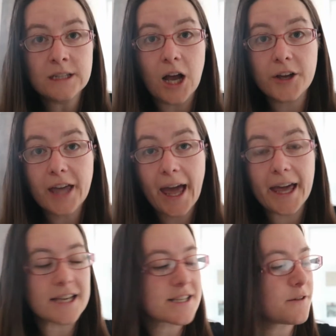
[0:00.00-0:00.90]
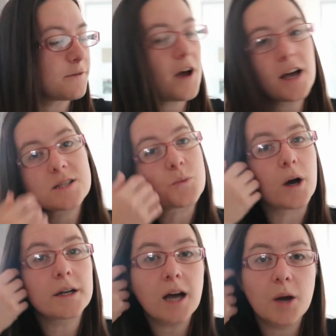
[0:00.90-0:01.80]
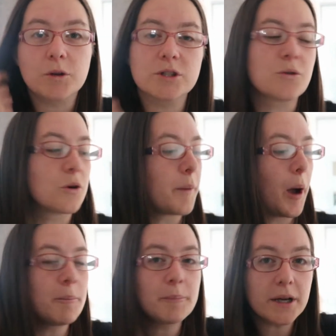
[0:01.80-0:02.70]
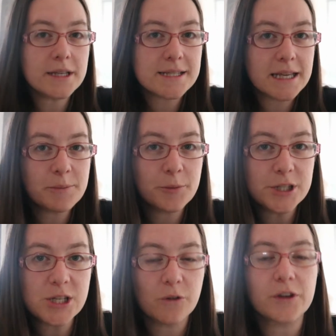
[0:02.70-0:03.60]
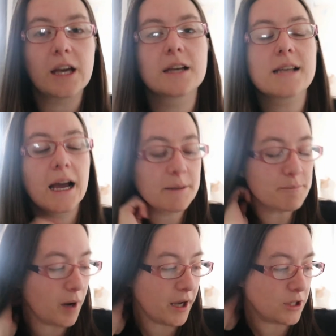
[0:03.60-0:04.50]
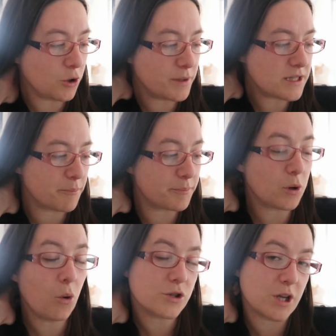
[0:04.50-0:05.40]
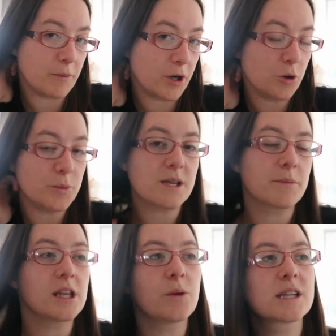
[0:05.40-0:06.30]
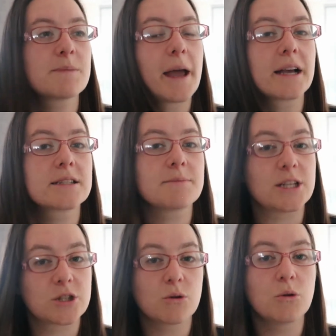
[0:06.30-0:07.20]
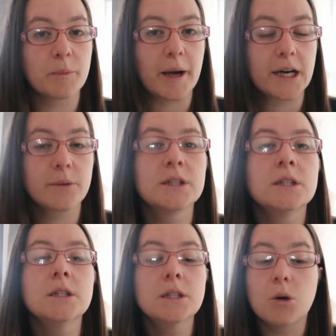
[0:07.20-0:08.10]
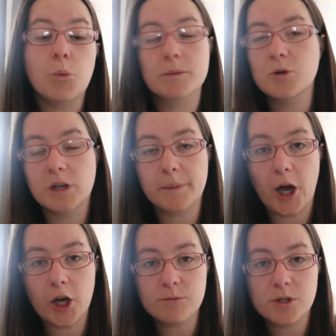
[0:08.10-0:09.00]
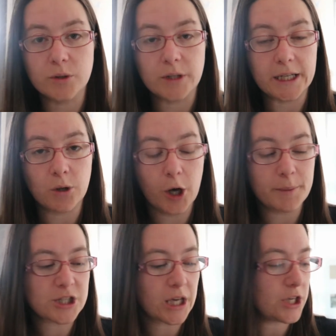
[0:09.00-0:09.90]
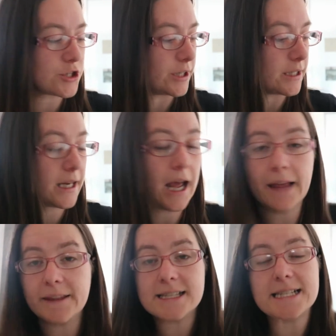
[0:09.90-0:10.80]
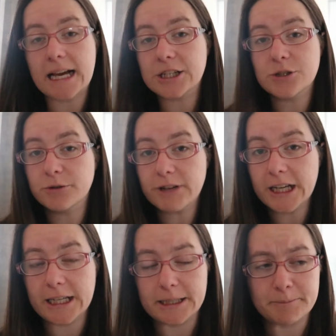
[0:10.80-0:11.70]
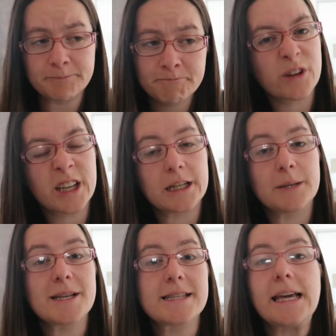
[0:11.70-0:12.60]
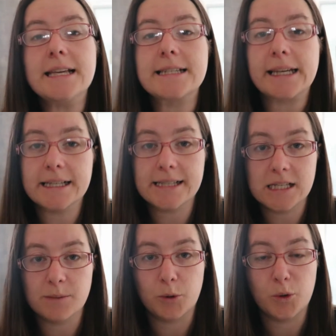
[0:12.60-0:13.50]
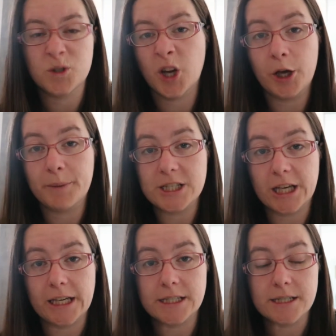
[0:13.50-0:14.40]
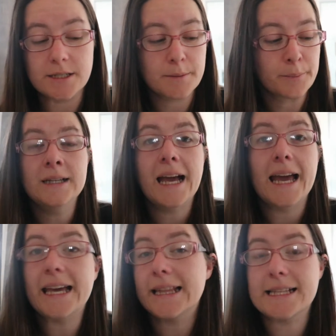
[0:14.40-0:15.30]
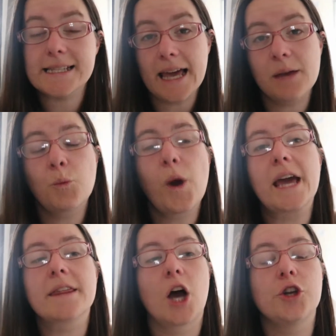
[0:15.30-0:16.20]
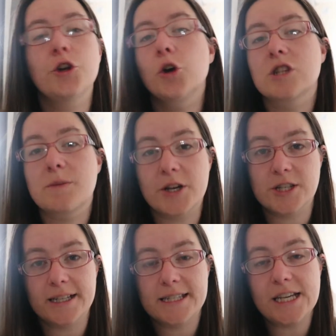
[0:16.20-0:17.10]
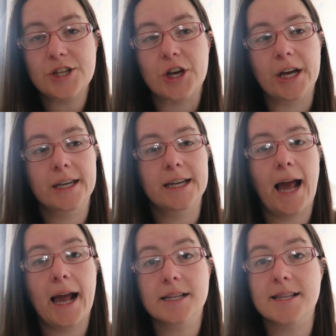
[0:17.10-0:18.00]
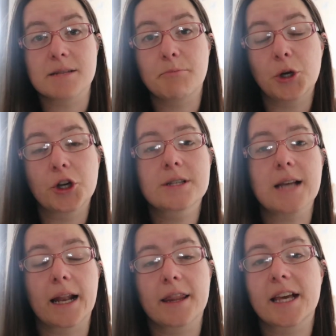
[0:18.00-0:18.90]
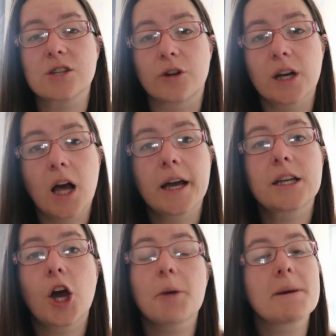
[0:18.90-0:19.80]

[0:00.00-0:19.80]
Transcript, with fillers: Okay, so the first one I want to talk about might seem pretty obvious and it might not be some, but also might not be something you expect me to talk about when I'm talking about homeschooling or home education. And that's the national curriculum. Curriculum is easily accessible to home educators. In the same way that a non-specialised teacher can access books and things online, home